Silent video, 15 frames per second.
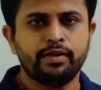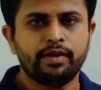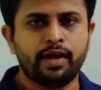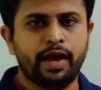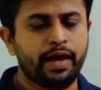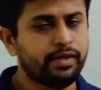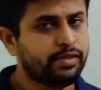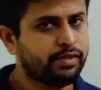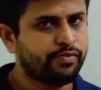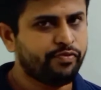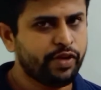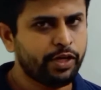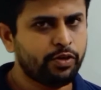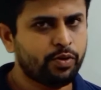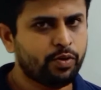as
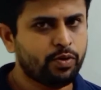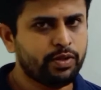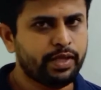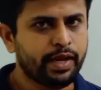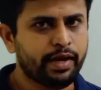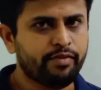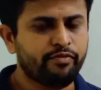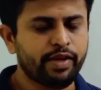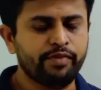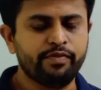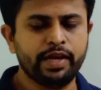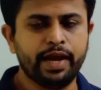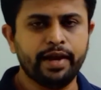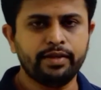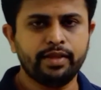we told that when we
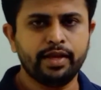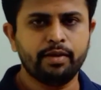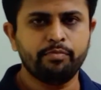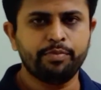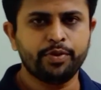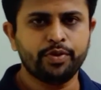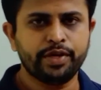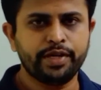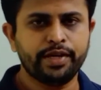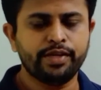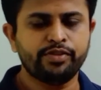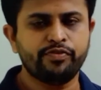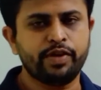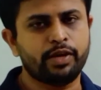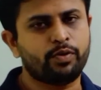add the impurities
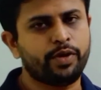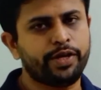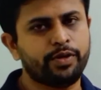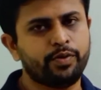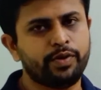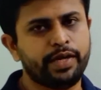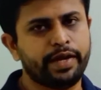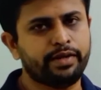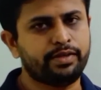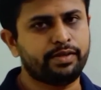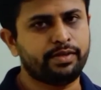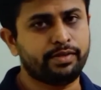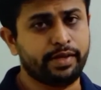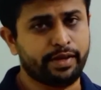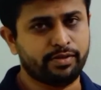we are going to get this
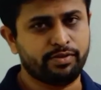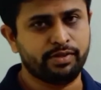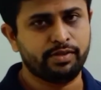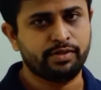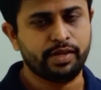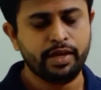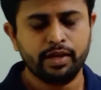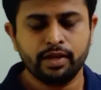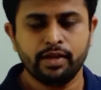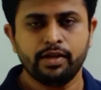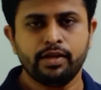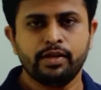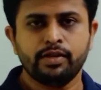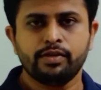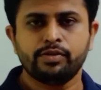extrinsic.
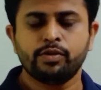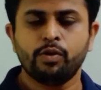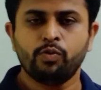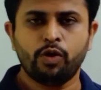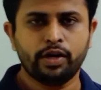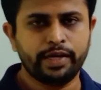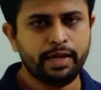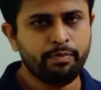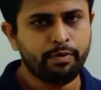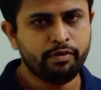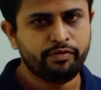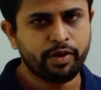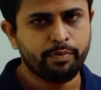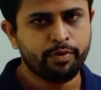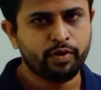So what type of
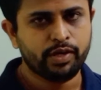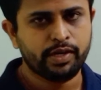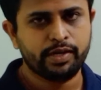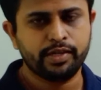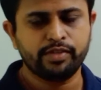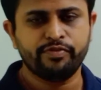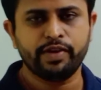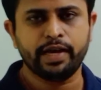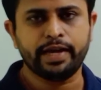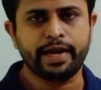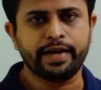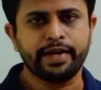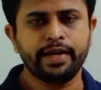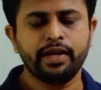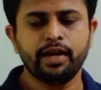impurities we are
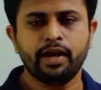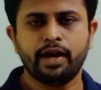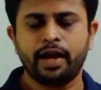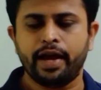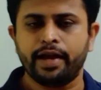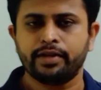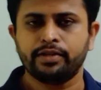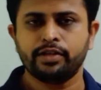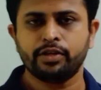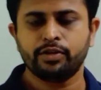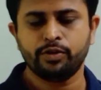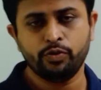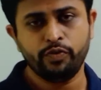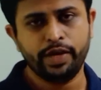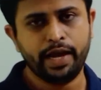adding, and do
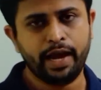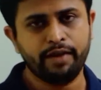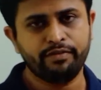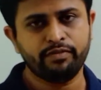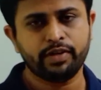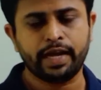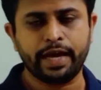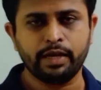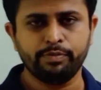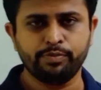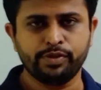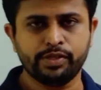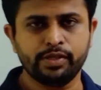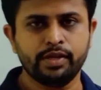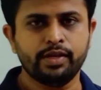we have
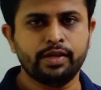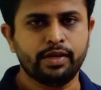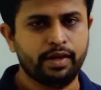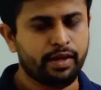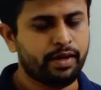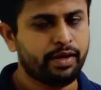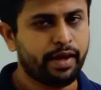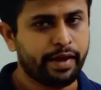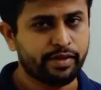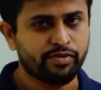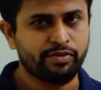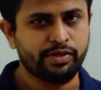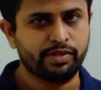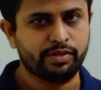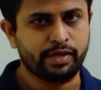types in
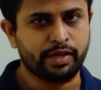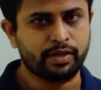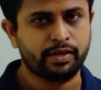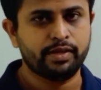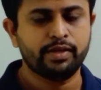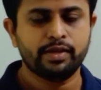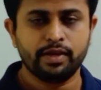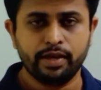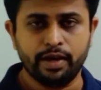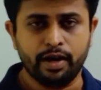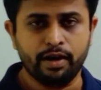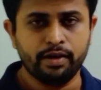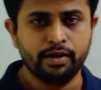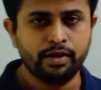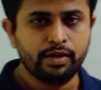extrinsic? Yeah,
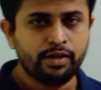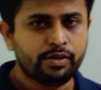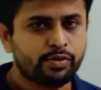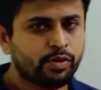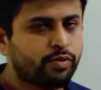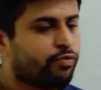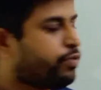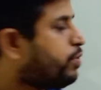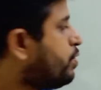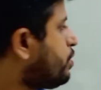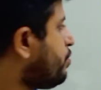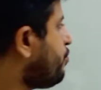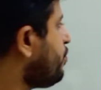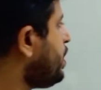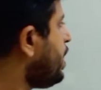so
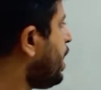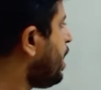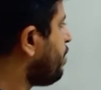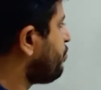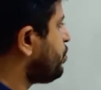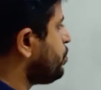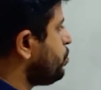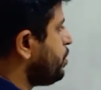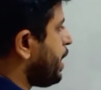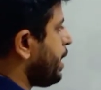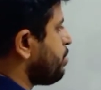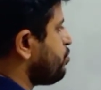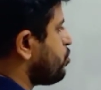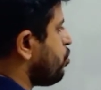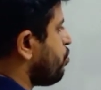we have two
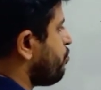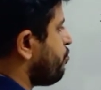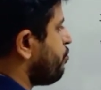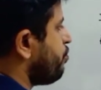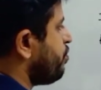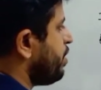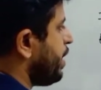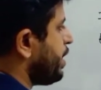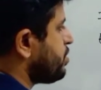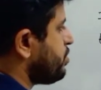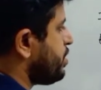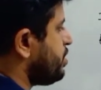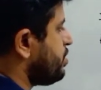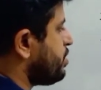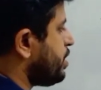types of
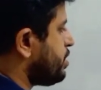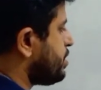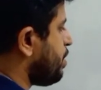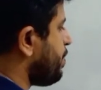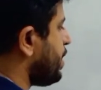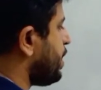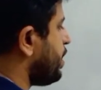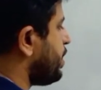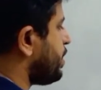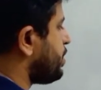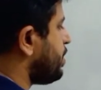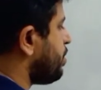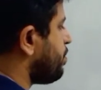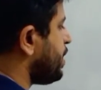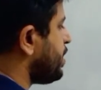extrinsic
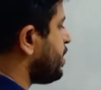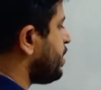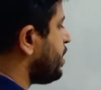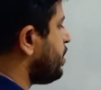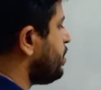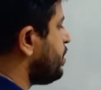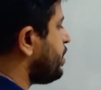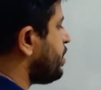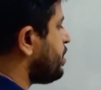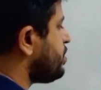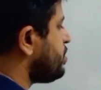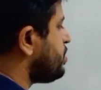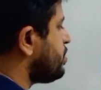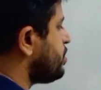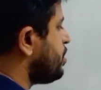semiconductor material, that
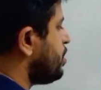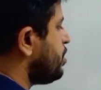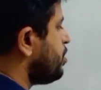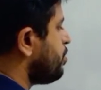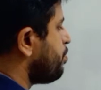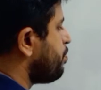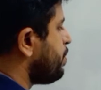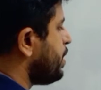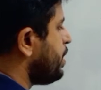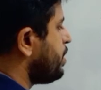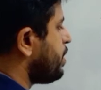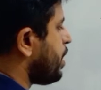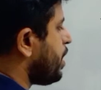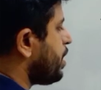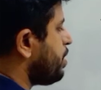is P
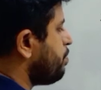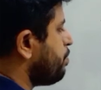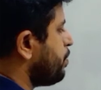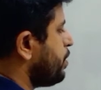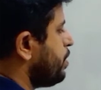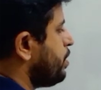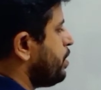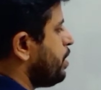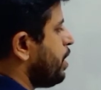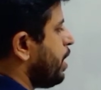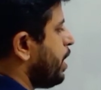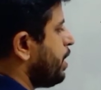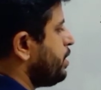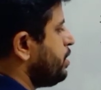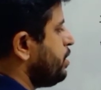type
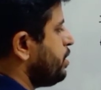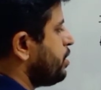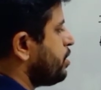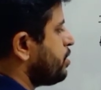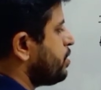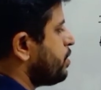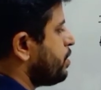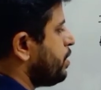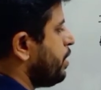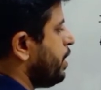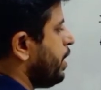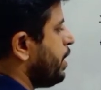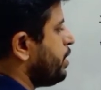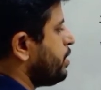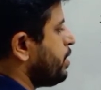and
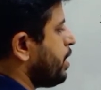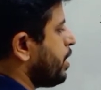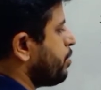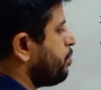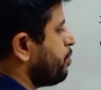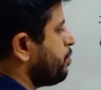N type.